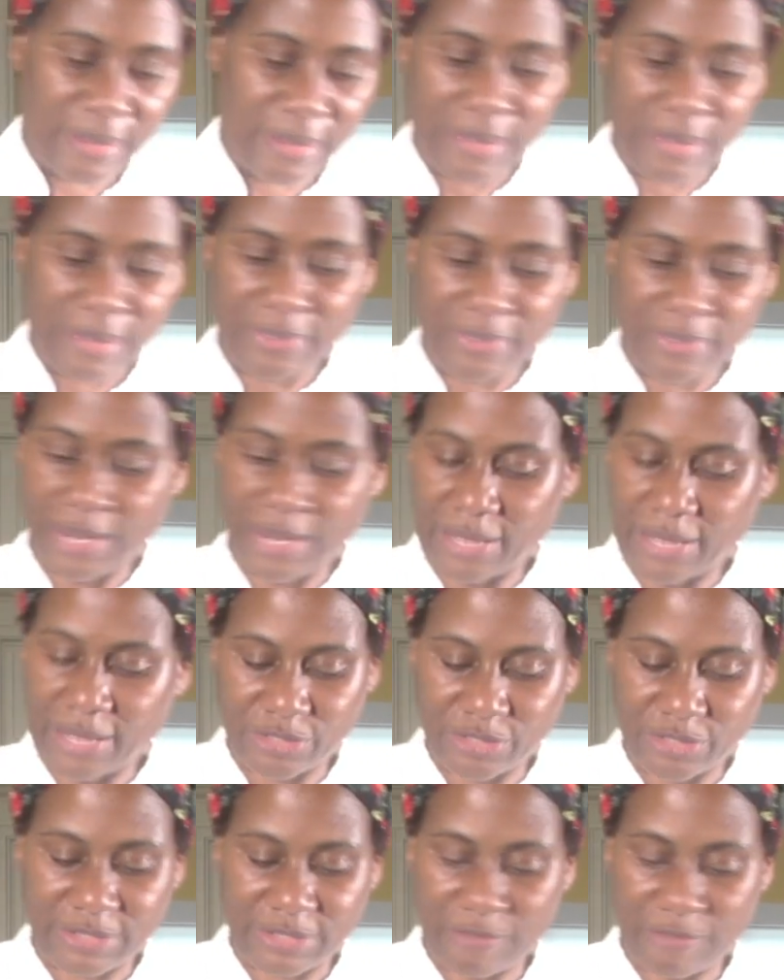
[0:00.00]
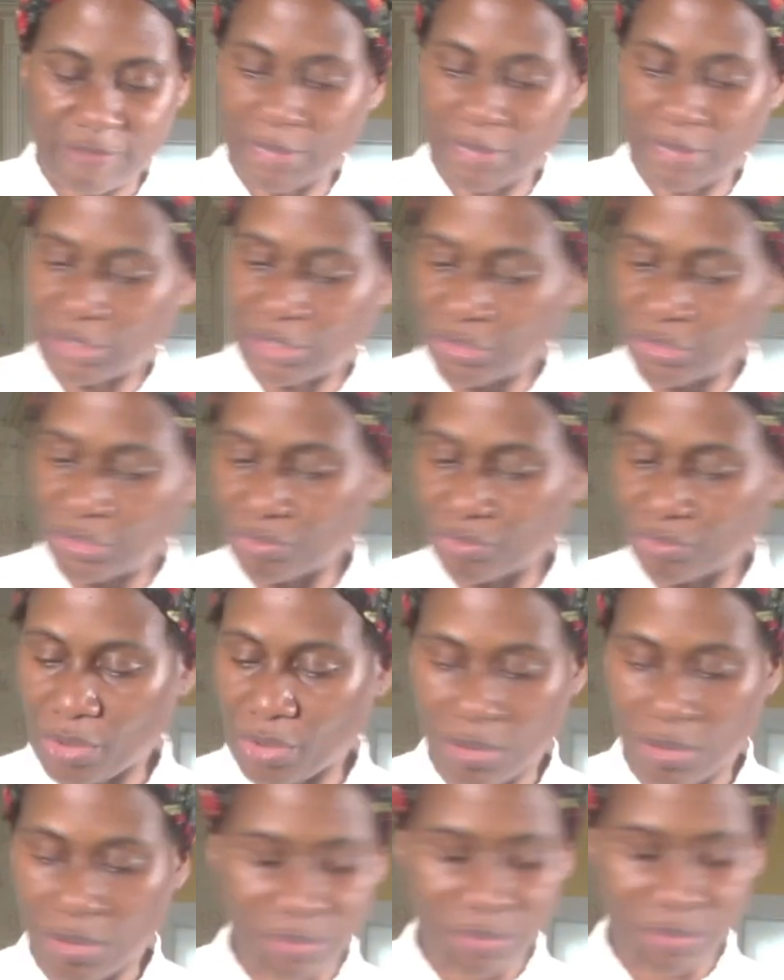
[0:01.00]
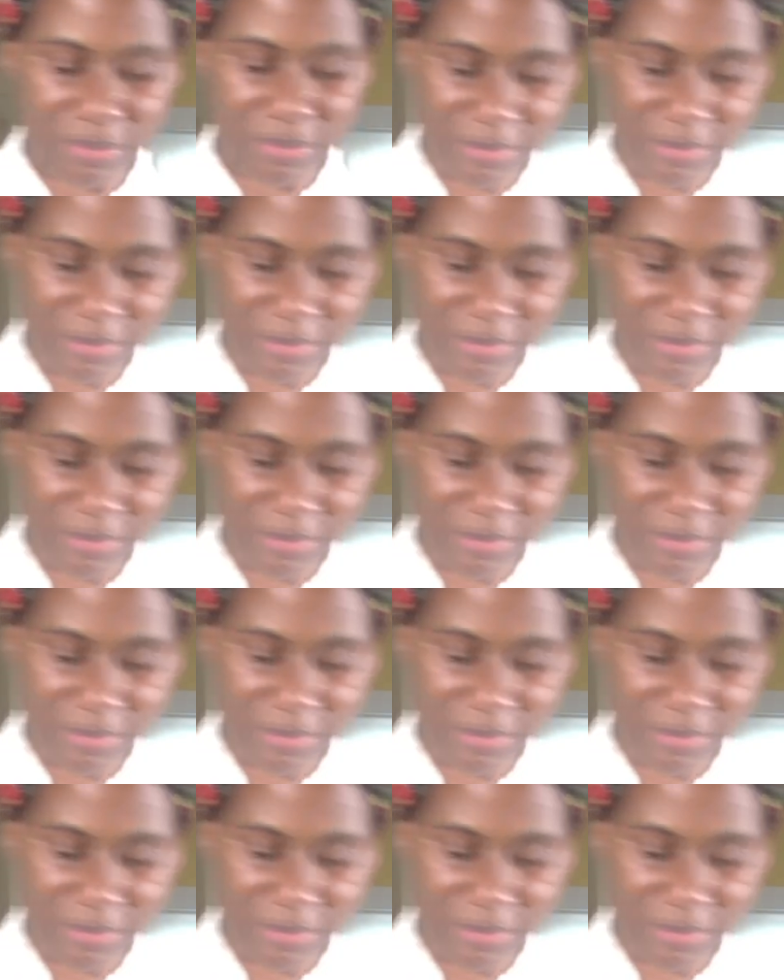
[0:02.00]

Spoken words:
And then I just give them a little roll